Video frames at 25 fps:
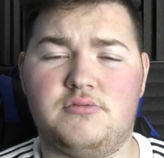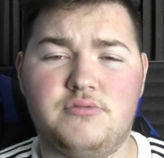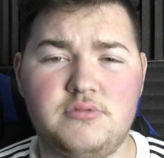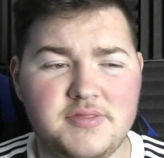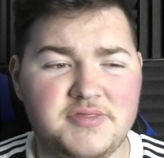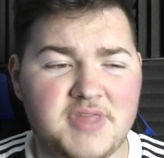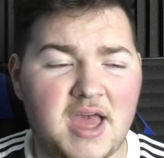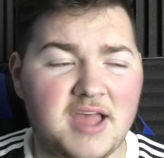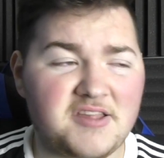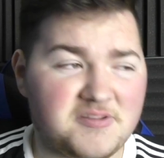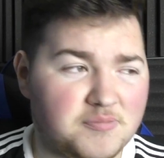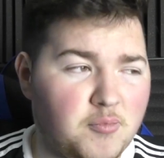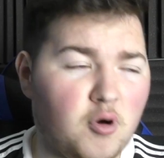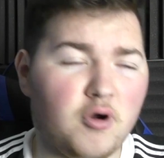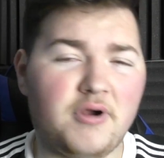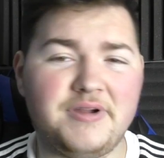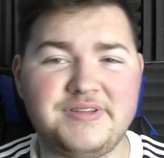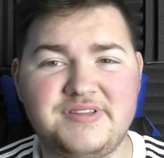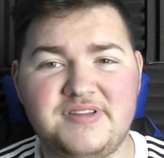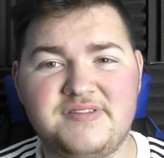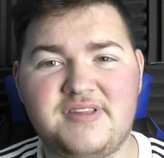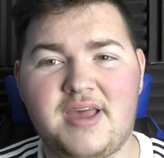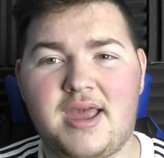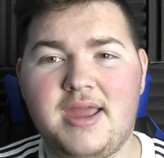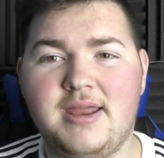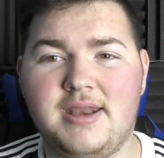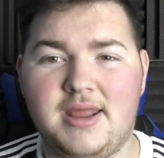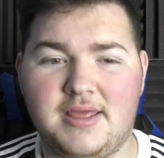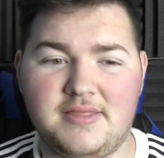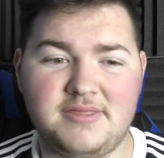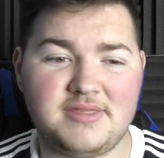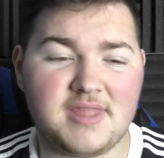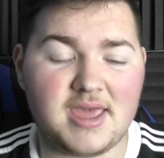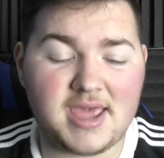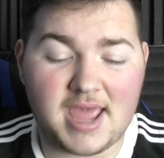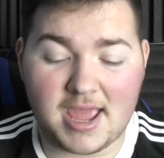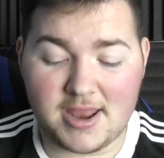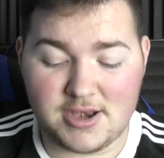That's more entertaining.
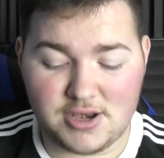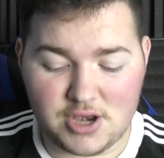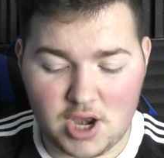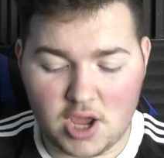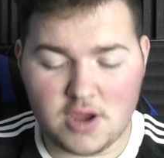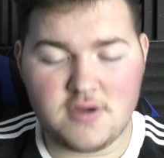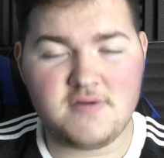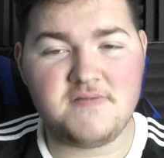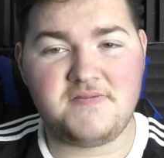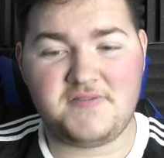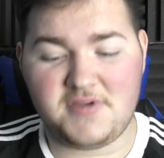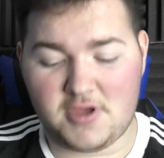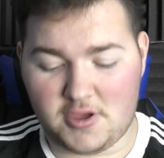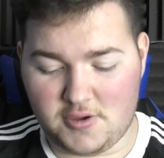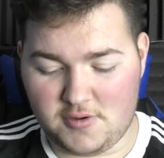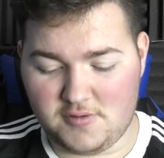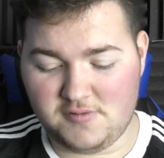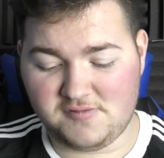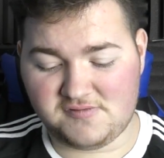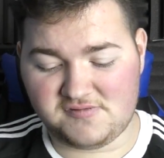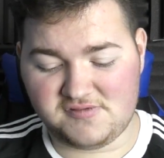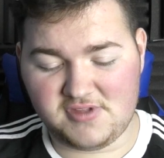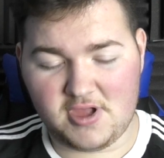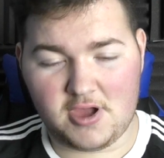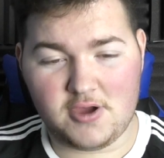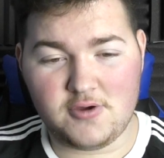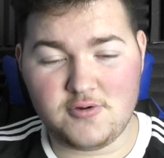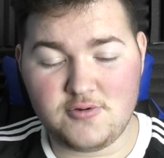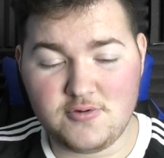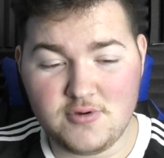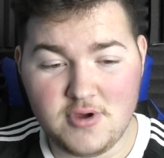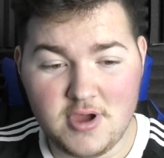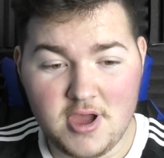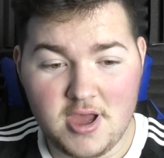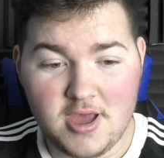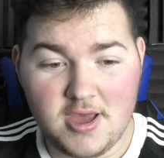They get no views, no